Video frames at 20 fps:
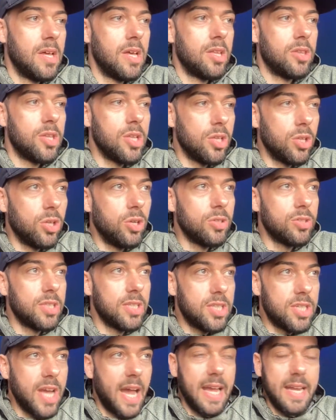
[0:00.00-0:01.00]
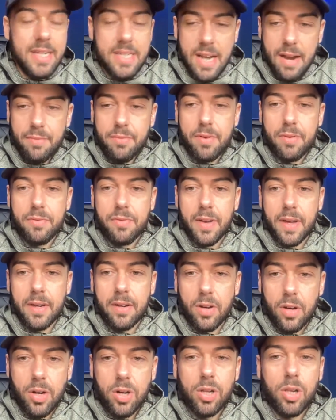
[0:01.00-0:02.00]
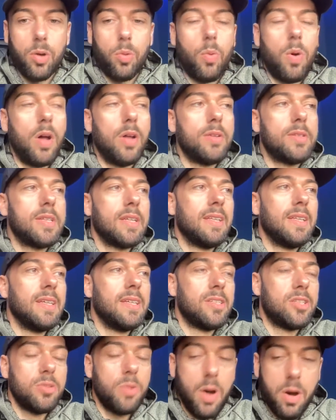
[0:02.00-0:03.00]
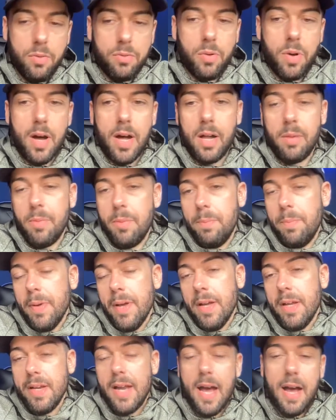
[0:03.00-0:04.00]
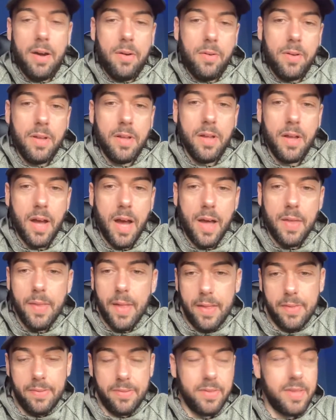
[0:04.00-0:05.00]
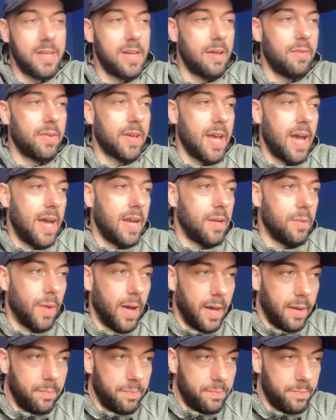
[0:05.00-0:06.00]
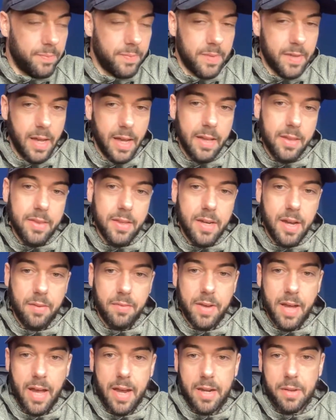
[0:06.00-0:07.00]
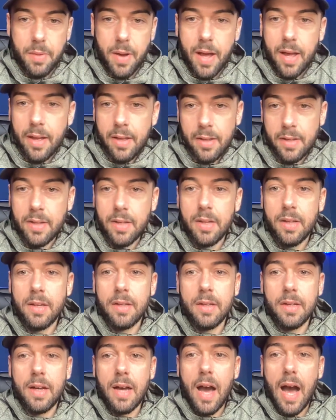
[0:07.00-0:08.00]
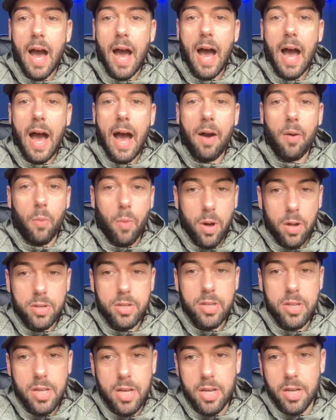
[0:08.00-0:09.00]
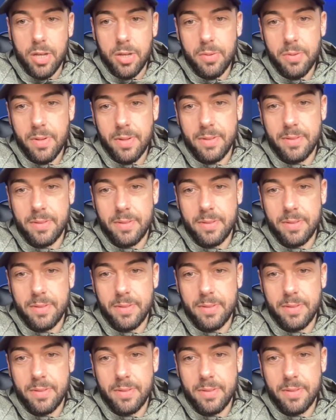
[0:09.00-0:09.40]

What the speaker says: They look to change everything all at once. It leads to overwhelm and burnout, and then they never get anywhere. Yeah, they never get anywhere. I want you